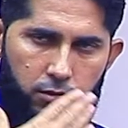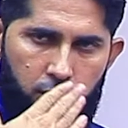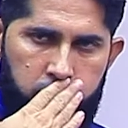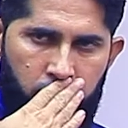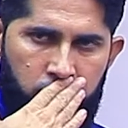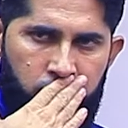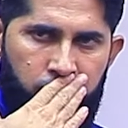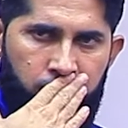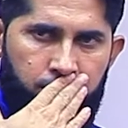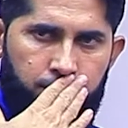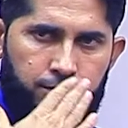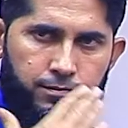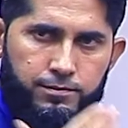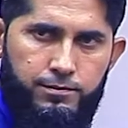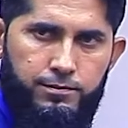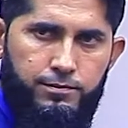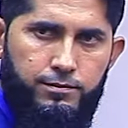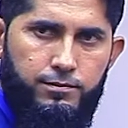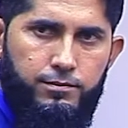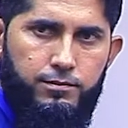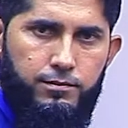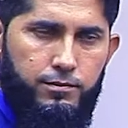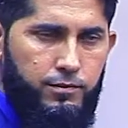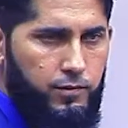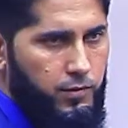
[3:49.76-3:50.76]

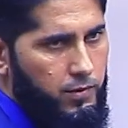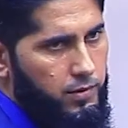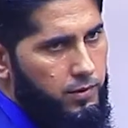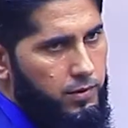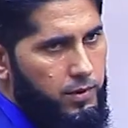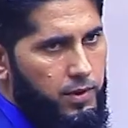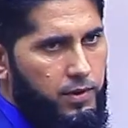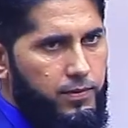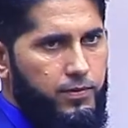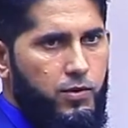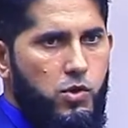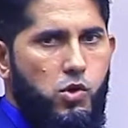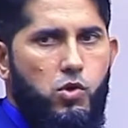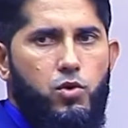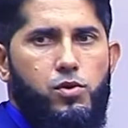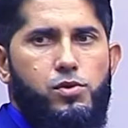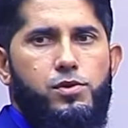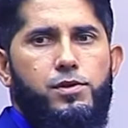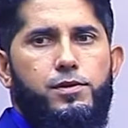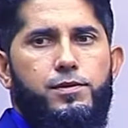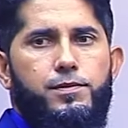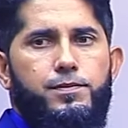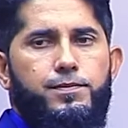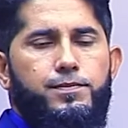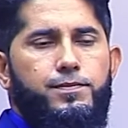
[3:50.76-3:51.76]
Of
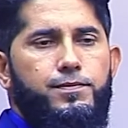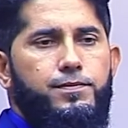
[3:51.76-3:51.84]
course.